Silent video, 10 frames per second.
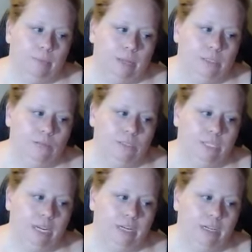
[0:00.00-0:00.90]

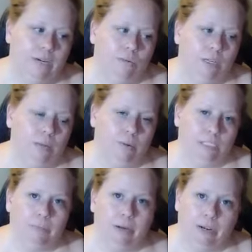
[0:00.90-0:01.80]
associated with
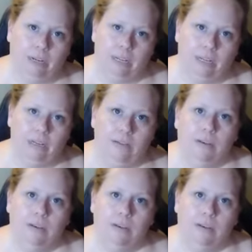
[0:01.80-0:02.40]
prosperity.